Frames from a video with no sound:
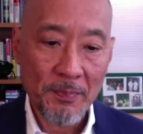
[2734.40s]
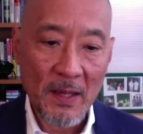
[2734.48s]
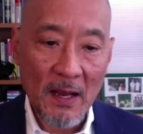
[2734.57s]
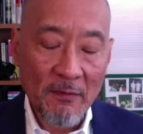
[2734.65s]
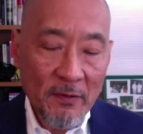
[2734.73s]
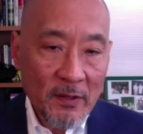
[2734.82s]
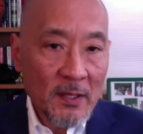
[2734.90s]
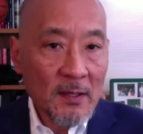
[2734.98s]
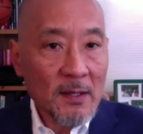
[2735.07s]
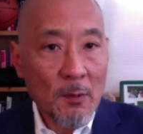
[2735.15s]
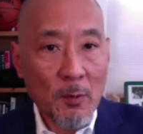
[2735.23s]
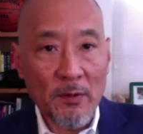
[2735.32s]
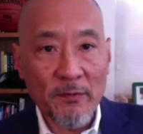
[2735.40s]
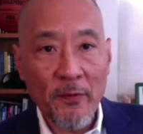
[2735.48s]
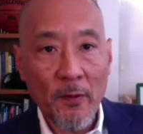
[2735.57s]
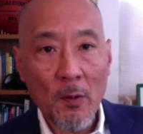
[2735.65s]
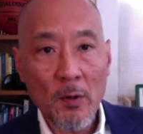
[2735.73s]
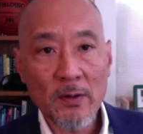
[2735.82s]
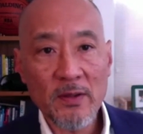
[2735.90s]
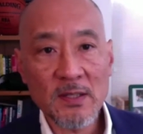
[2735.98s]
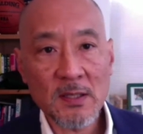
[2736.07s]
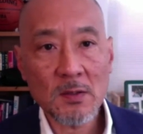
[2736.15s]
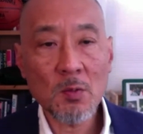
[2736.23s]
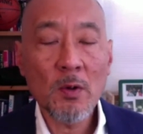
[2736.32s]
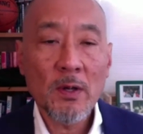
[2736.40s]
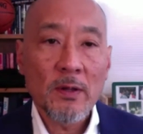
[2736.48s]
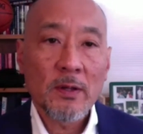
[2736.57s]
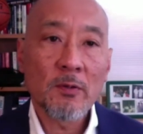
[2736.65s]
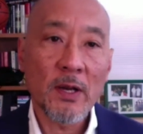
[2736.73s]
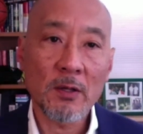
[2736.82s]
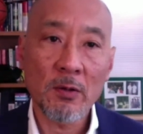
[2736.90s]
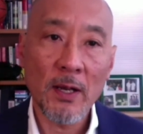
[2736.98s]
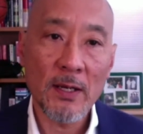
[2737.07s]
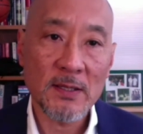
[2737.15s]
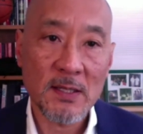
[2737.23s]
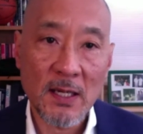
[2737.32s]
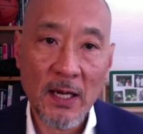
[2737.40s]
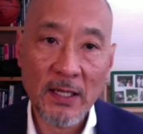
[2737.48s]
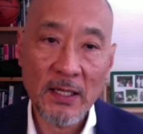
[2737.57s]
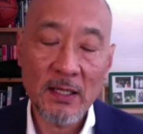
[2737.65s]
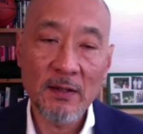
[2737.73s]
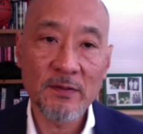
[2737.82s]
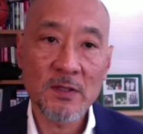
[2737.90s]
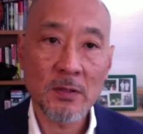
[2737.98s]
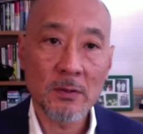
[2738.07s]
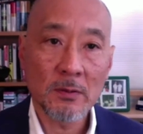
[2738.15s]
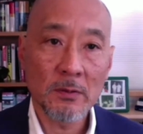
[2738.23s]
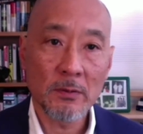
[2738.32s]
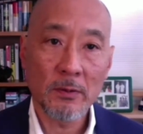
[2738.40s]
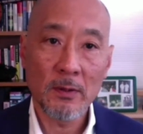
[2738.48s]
everything that went forward, this is one of the great credits that I give to